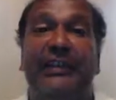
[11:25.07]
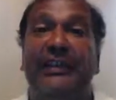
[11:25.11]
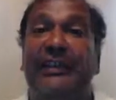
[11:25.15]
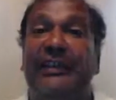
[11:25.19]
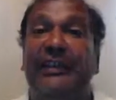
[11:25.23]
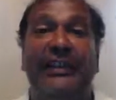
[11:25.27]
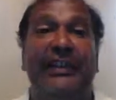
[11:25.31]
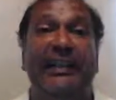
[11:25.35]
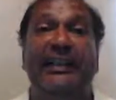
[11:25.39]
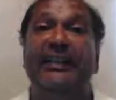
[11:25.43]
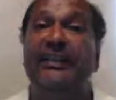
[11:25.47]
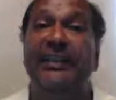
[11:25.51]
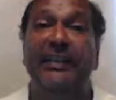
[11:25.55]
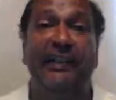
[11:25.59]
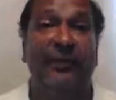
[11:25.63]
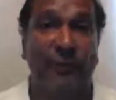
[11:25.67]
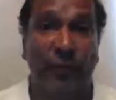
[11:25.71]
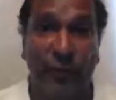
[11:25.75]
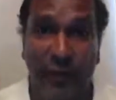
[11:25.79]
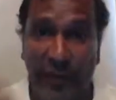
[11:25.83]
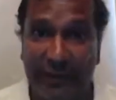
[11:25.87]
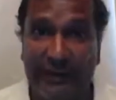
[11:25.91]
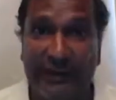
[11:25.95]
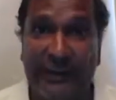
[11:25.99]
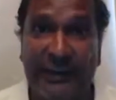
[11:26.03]
He just
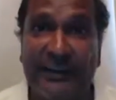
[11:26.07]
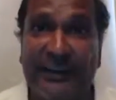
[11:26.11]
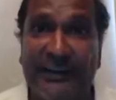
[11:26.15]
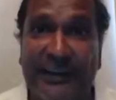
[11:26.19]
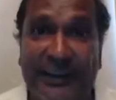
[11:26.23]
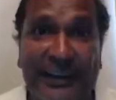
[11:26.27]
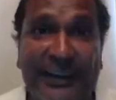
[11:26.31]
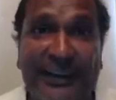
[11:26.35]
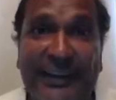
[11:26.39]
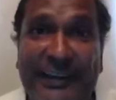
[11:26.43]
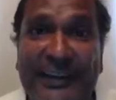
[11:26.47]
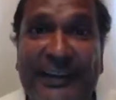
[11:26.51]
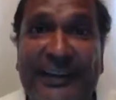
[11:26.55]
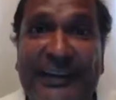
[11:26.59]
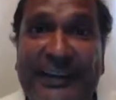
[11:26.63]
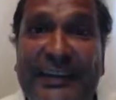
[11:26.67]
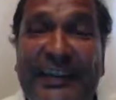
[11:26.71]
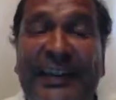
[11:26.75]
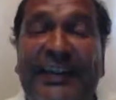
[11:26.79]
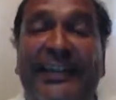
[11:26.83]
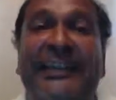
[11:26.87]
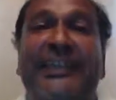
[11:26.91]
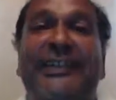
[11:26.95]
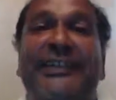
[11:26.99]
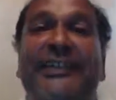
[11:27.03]
wants consistent
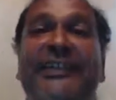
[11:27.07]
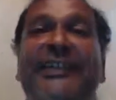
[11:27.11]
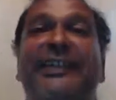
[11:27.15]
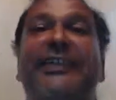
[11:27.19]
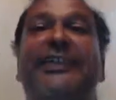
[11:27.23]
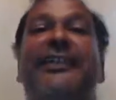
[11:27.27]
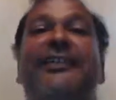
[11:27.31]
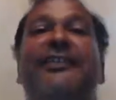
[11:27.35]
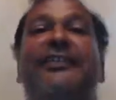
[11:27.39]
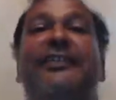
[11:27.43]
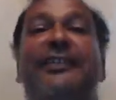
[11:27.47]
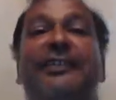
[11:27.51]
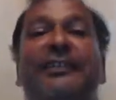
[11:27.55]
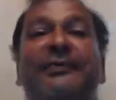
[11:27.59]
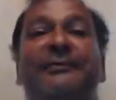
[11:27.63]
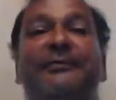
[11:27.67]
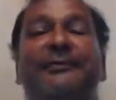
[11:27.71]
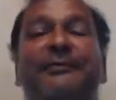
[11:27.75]
second serves.